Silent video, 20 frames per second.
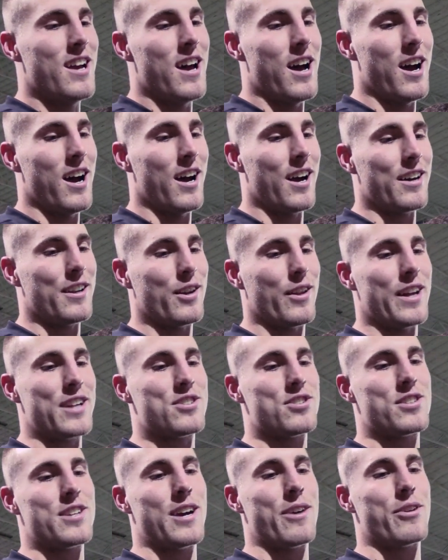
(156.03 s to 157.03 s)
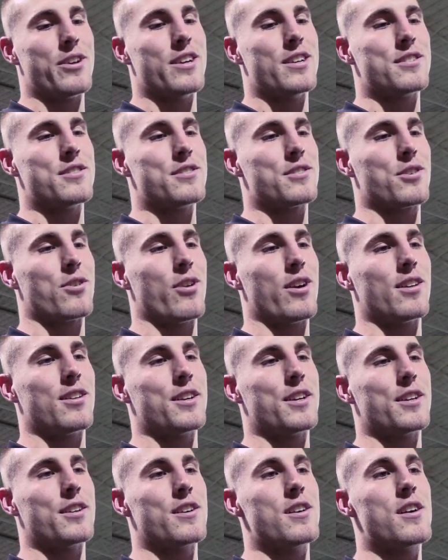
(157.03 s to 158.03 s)
you know, that's just how he is. He's a great
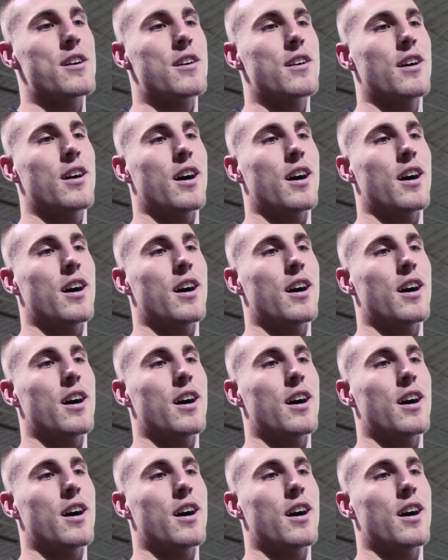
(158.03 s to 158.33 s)
leader.